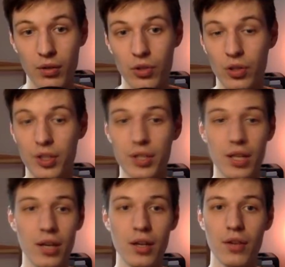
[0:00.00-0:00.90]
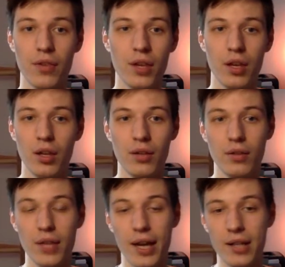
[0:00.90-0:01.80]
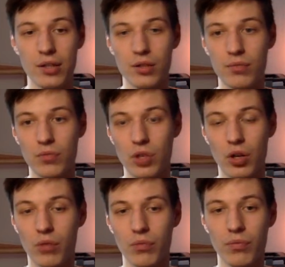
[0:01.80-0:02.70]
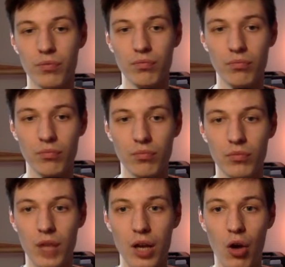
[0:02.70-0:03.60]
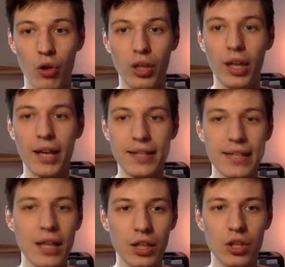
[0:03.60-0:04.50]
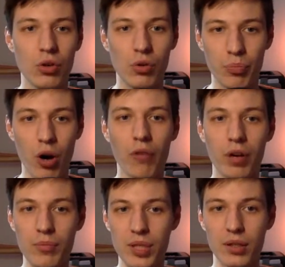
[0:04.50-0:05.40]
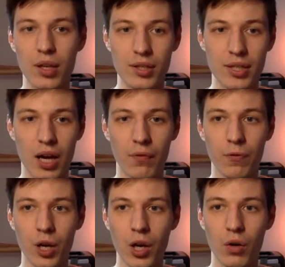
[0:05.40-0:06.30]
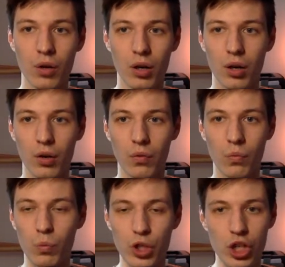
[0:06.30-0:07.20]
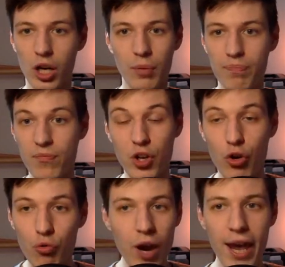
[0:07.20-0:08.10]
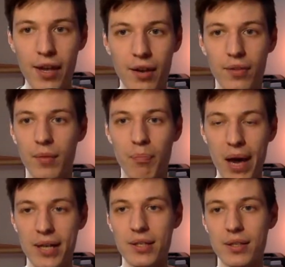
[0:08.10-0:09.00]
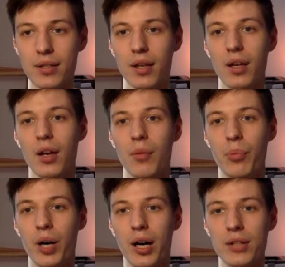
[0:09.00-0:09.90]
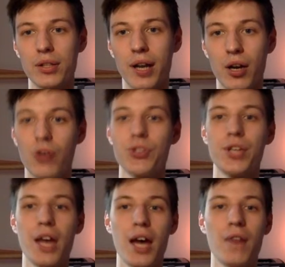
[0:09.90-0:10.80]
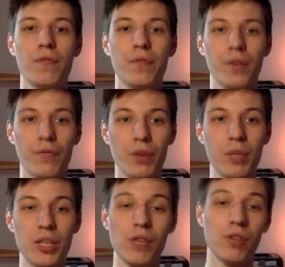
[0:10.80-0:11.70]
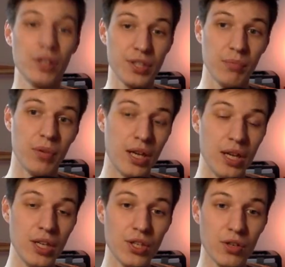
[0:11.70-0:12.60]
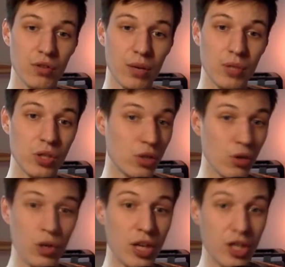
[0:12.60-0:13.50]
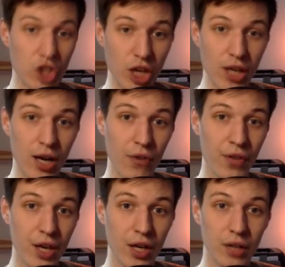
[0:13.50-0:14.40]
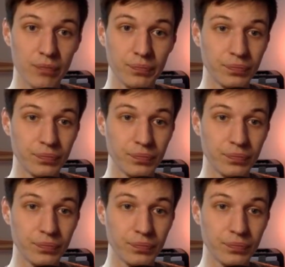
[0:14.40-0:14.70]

to understanding that not only like selling your programs and stuff, which are great, the best, but I also have free materials in my Instagram, so you can check it out there.